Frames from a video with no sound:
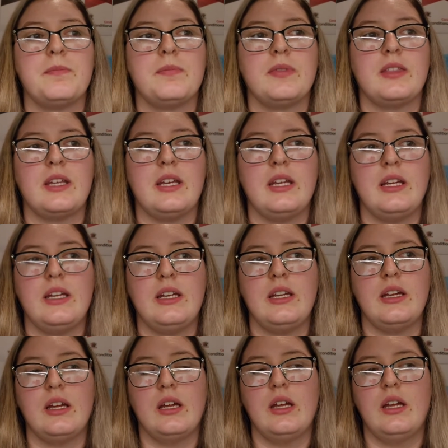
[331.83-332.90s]
The
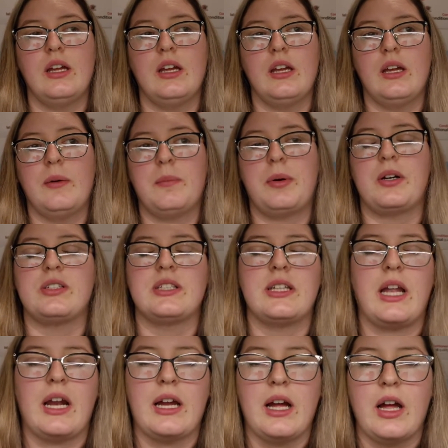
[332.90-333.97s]
person
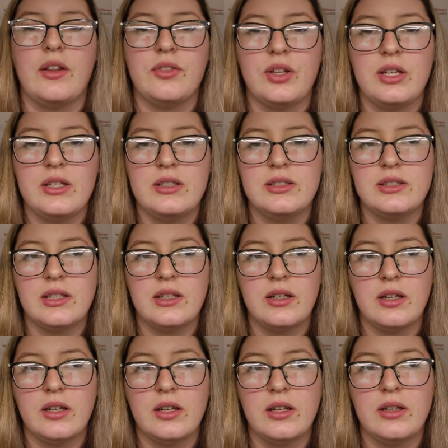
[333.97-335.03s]
that I got these
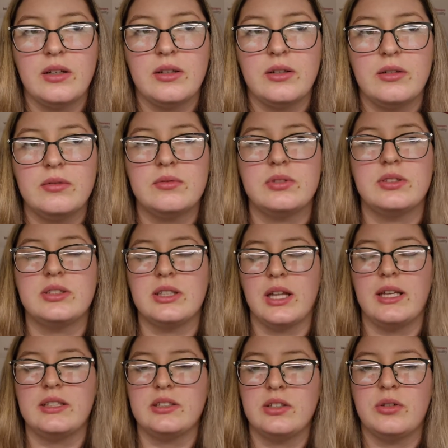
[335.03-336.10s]

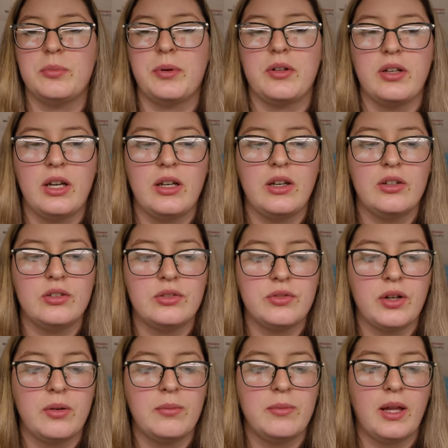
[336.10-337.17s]
Celestial Pearl Danios
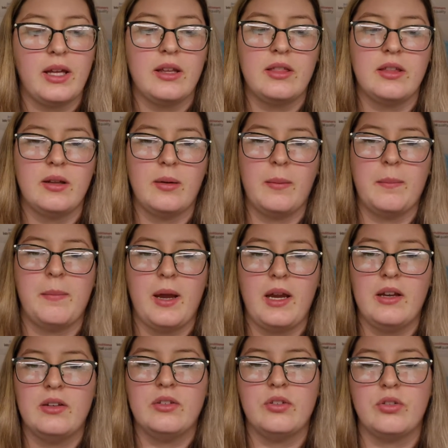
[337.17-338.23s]
from, like the
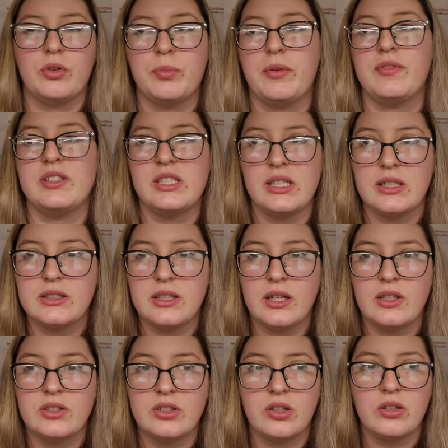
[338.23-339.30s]
main group of 6 that I
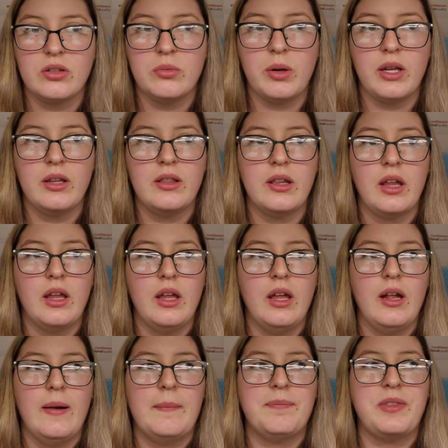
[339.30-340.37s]
started with,
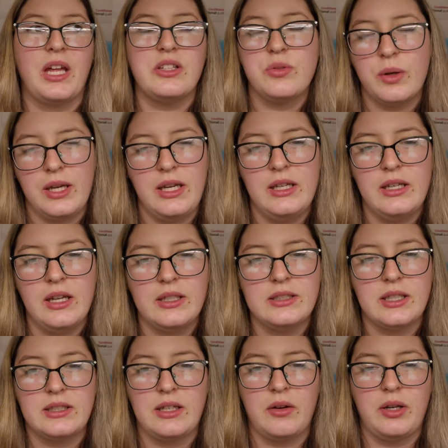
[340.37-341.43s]
that's what he does.
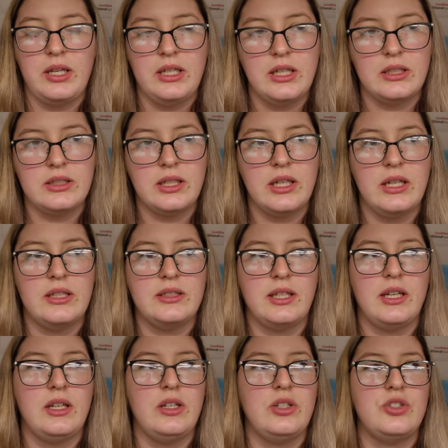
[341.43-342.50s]
That's how he does it, is
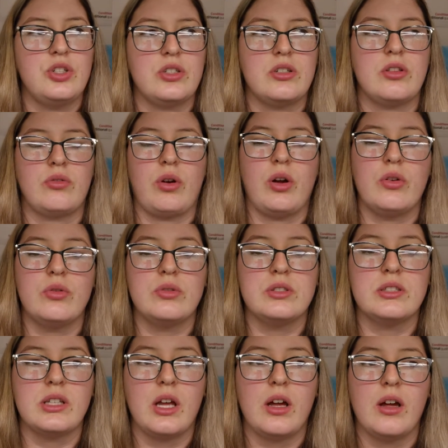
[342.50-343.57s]
he just
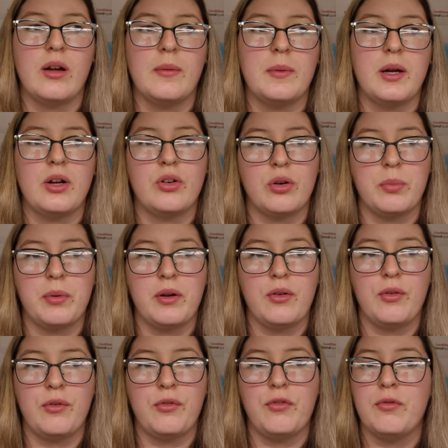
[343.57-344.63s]
throws a group
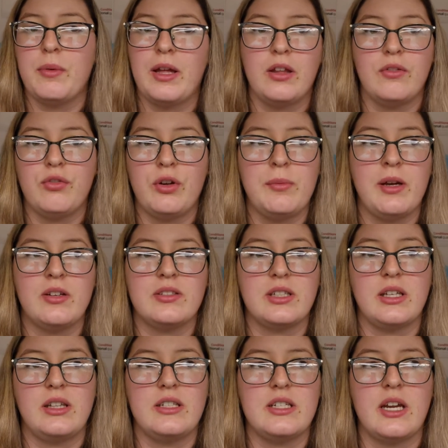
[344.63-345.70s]
of male and females
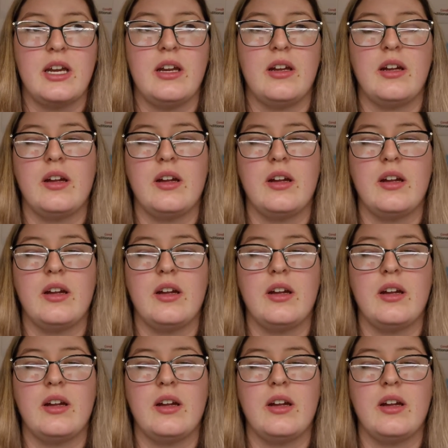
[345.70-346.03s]
in the tank